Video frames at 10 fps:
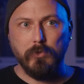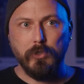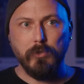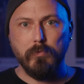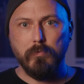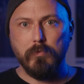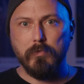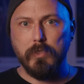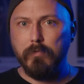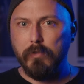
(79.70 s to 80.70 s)
two
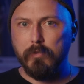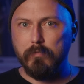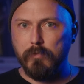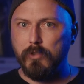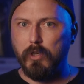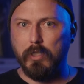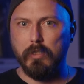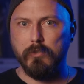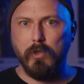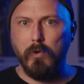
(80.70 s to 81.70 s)
different
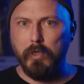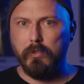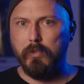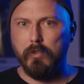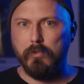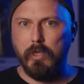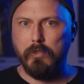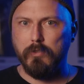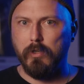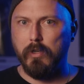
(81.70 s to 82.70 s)
circuits going into the
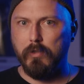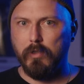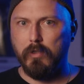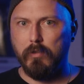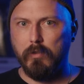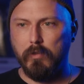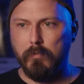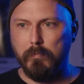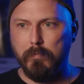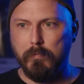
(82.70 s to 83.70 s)
sensor, and
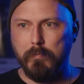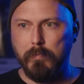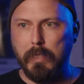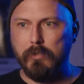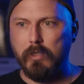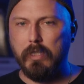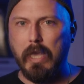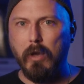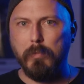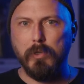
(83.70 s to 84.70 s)
they're basically
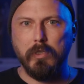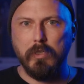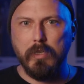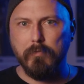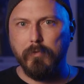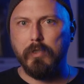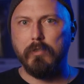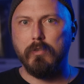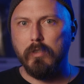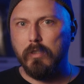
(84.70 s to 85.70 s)
outputting
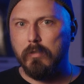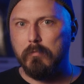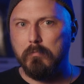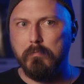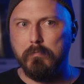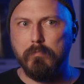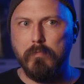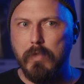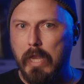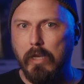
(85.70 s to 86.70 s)
different
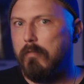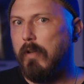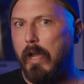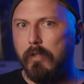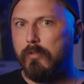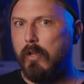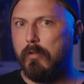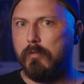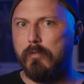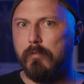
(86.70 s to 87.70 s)
native
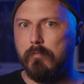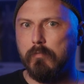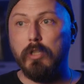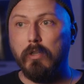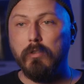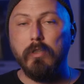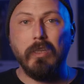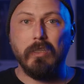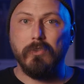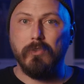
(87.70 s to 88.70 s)
ISOs. Generally,
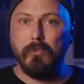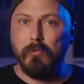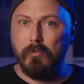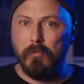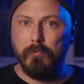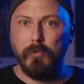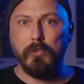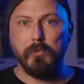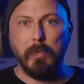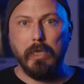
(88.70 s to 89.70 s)
that's the
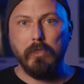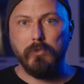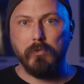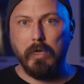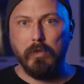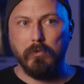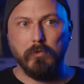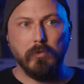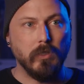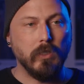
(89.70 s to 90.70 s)
first base
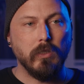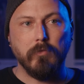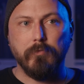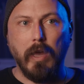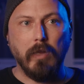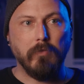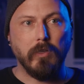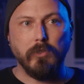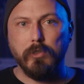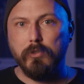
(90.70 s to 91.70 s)
around
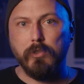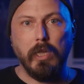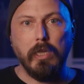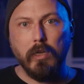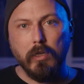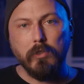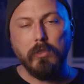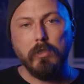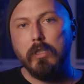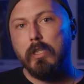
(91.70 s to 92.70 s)
500 to
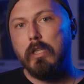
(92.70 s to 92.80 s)
800,